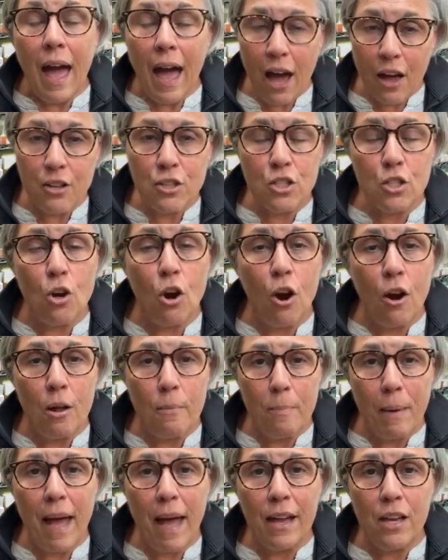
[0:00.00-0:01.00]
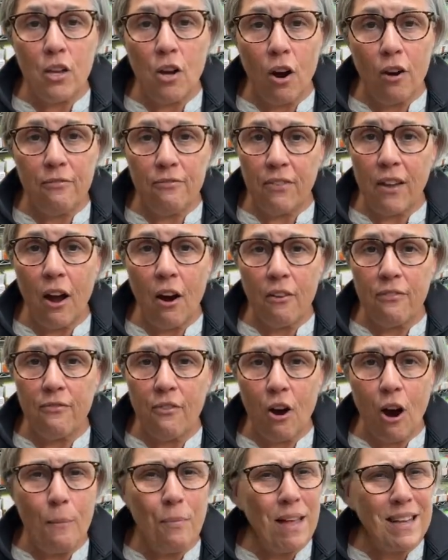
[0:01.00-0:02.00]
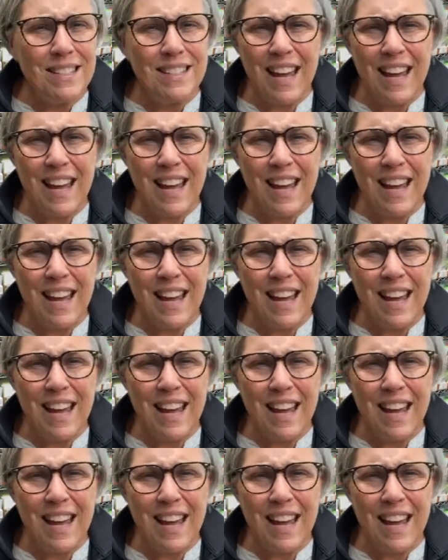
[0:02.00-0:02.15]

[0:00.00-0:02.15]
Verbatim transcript: How to Start a Backyard Flower Farm.